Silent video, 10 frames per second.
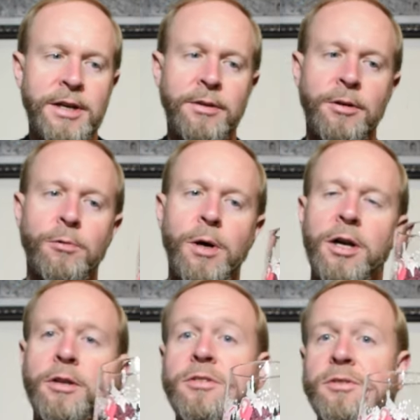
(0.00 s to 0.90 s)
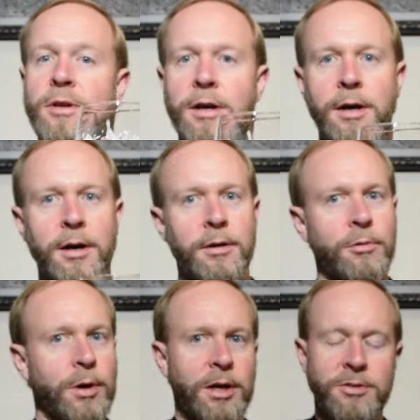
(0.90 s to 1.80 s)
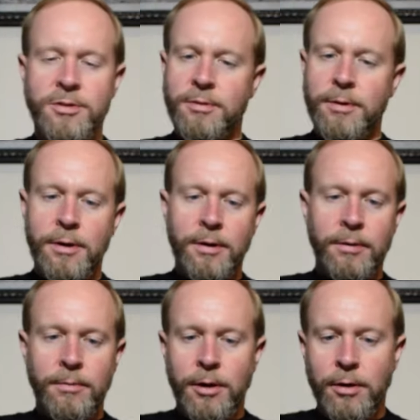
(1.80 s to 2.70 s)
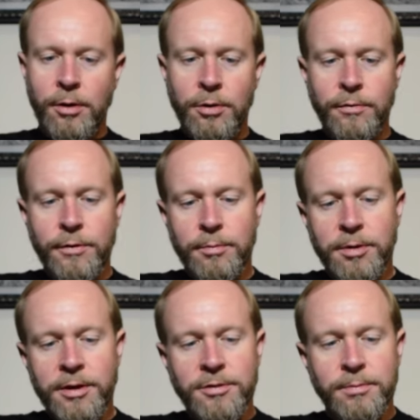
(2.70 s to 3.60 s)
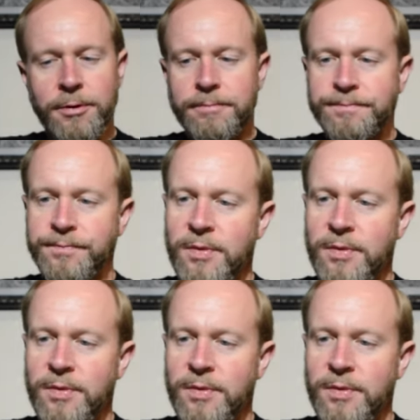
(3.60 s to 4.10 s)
Now the quads all over the place, but